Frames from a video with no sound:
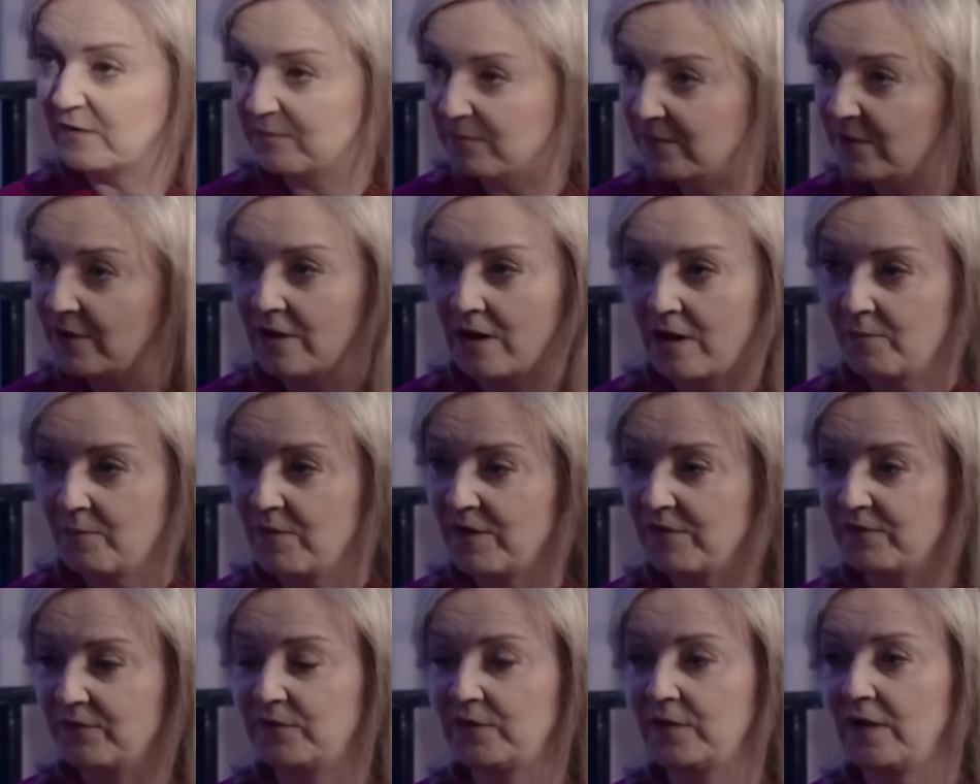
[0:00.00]
When it's
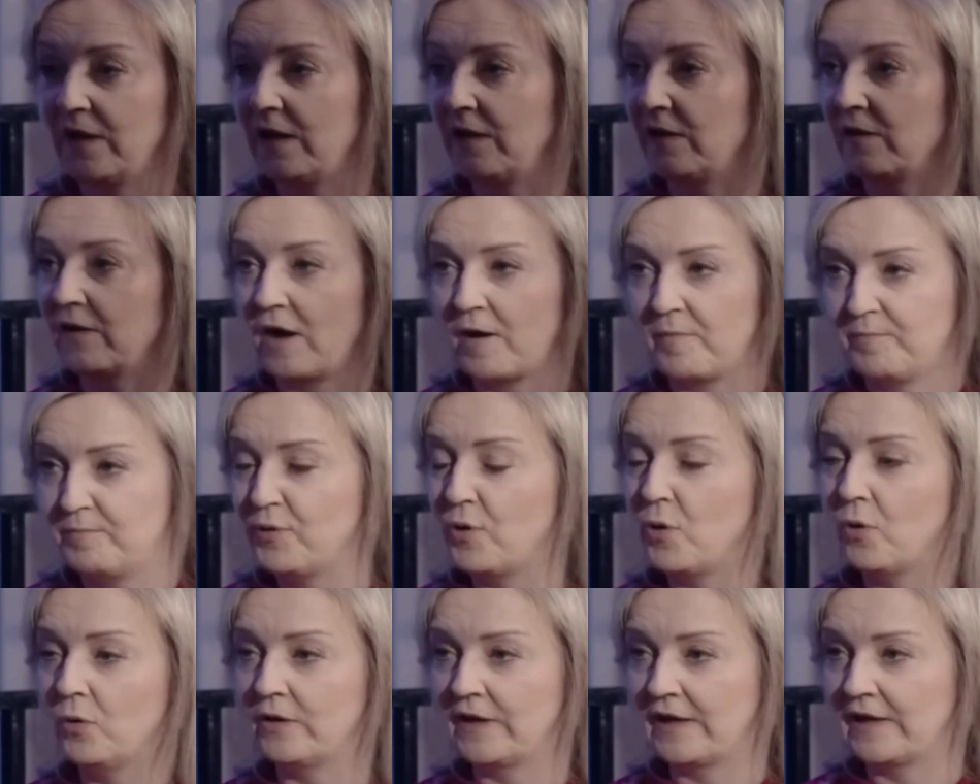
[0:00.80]
eroded,
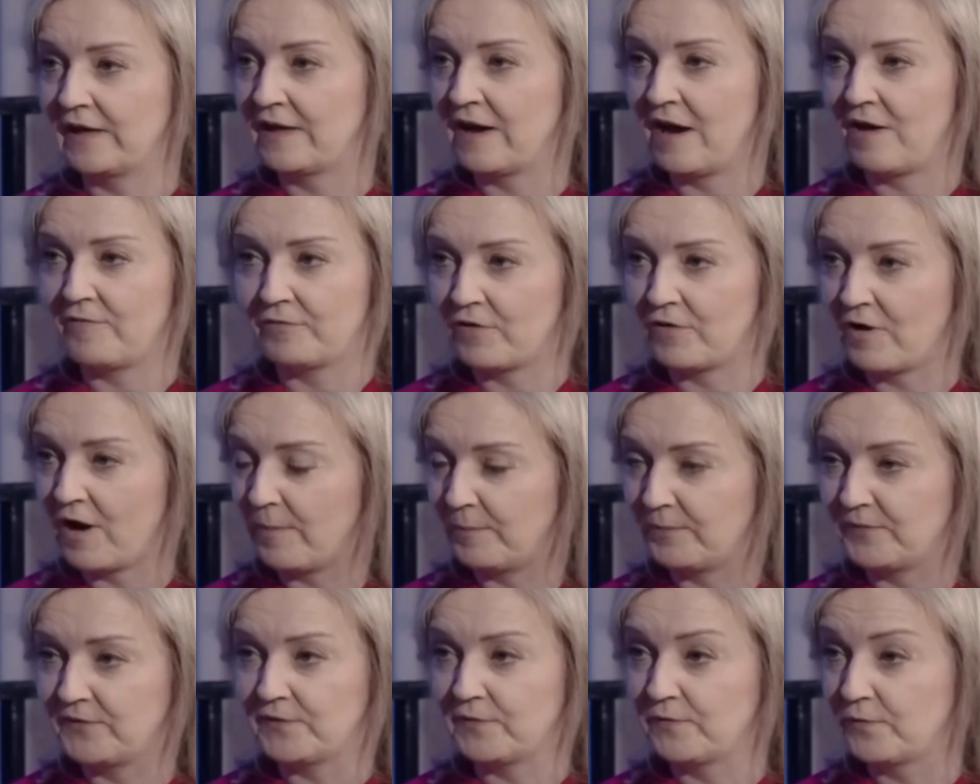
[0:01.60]
leaders can
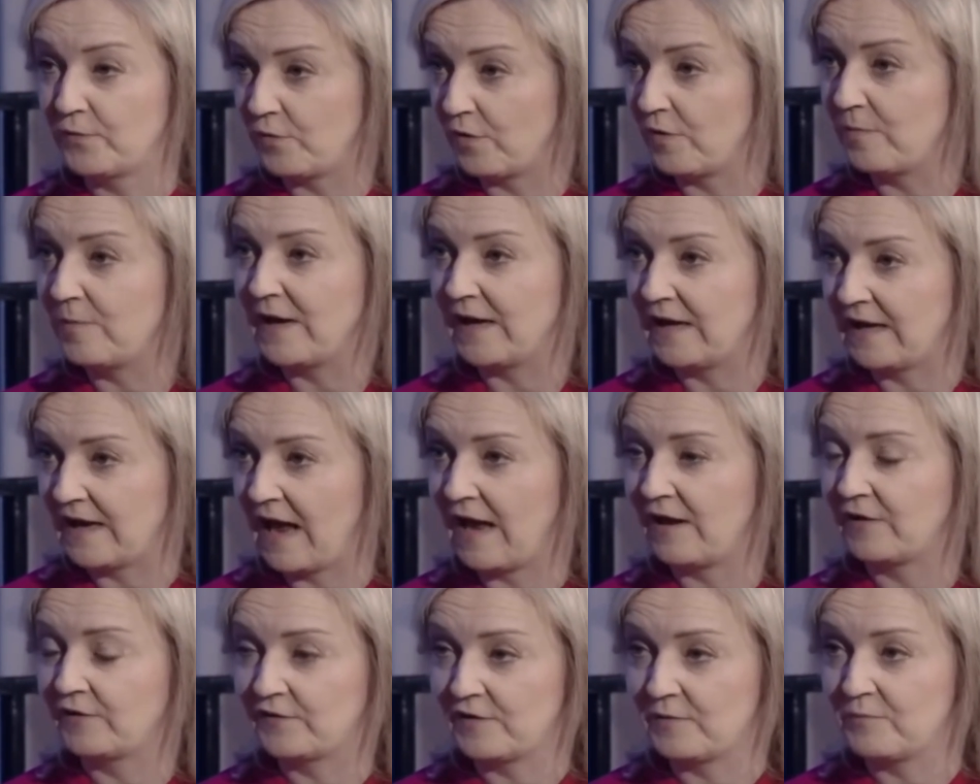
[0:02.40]
dodge
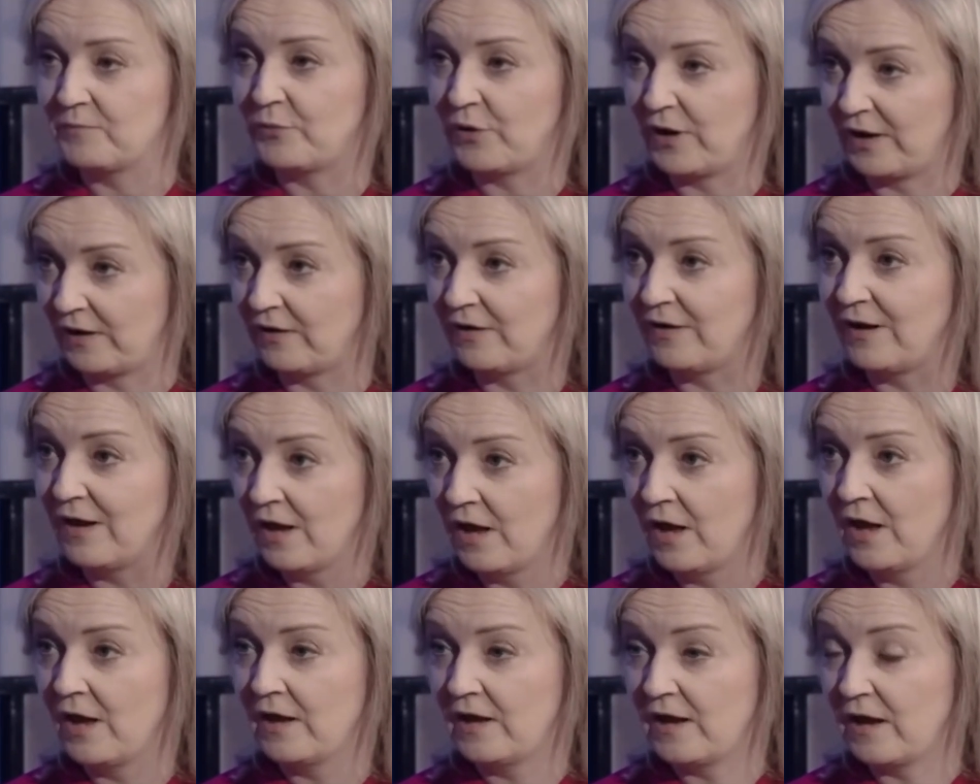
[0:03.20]
accountability,
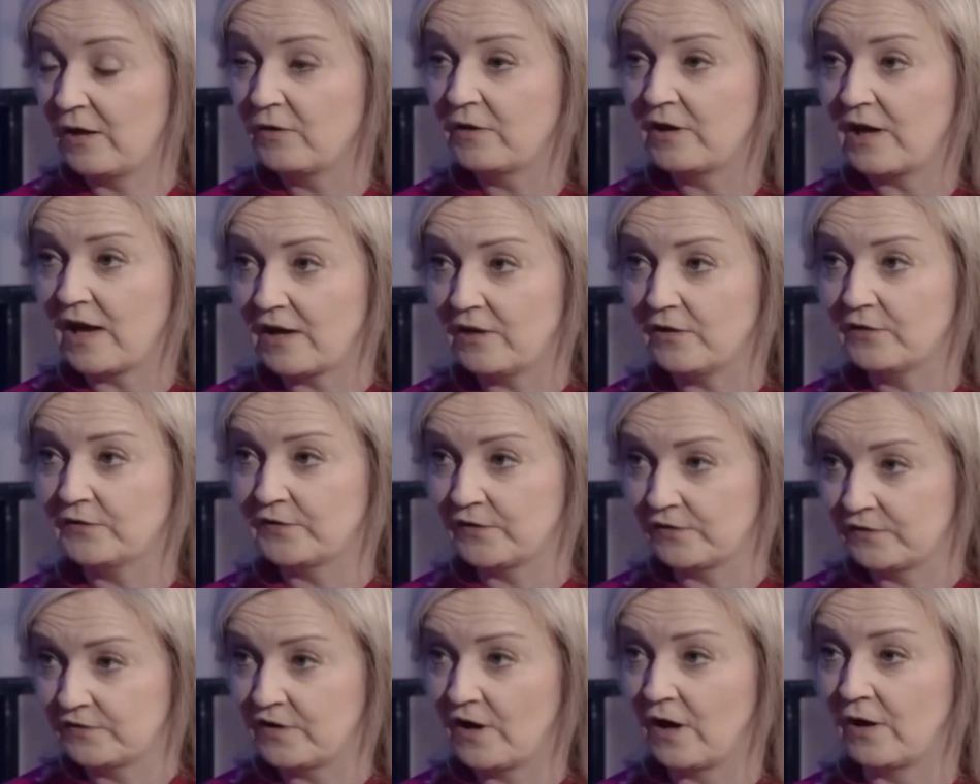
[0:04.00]
making
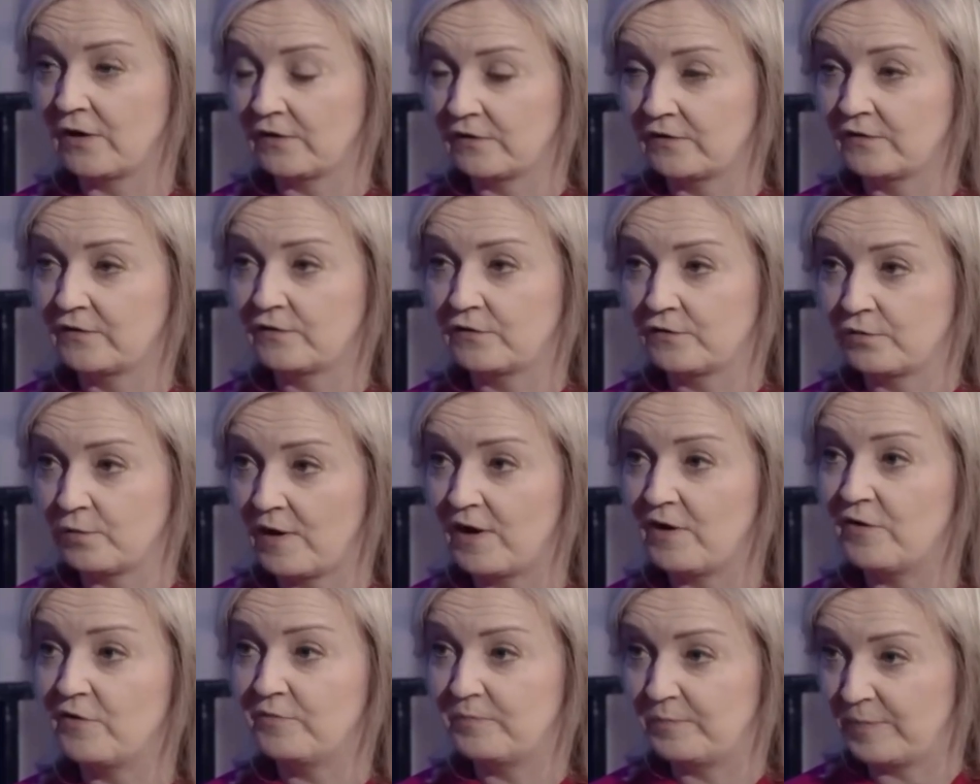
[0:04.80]
decisions
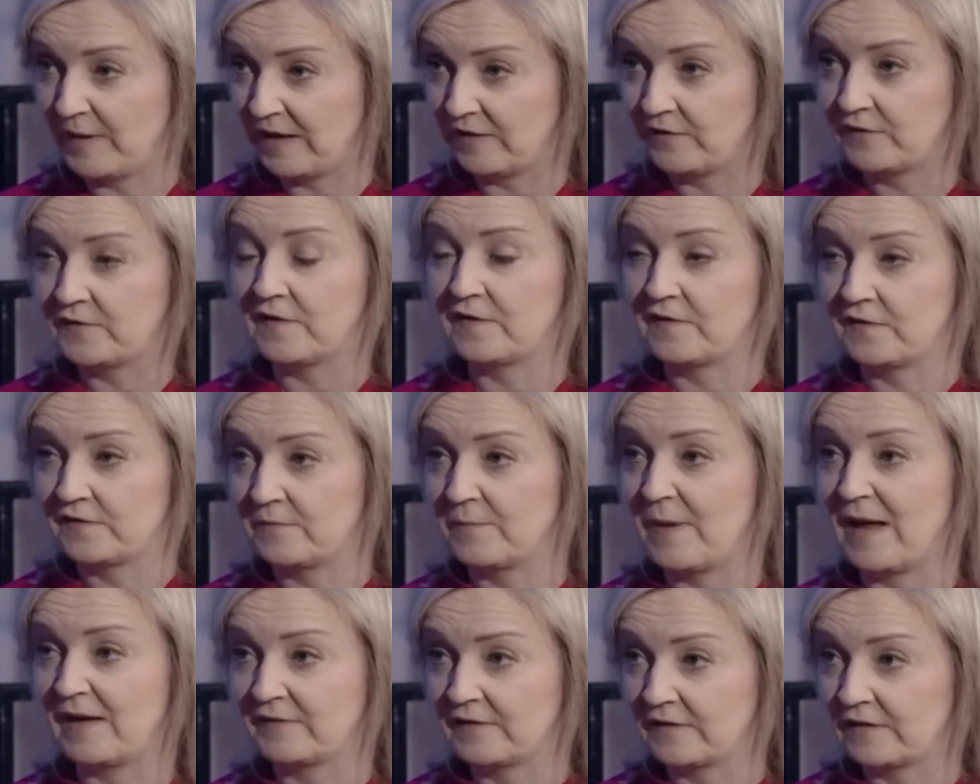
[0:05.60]
behind closed doors
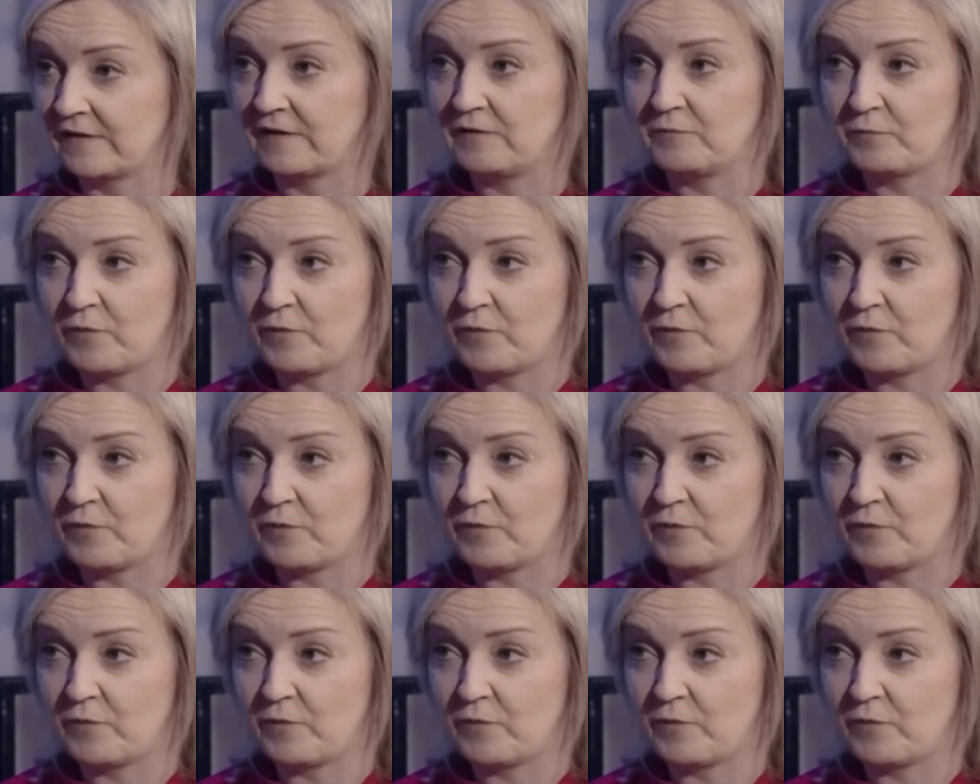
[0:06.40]
without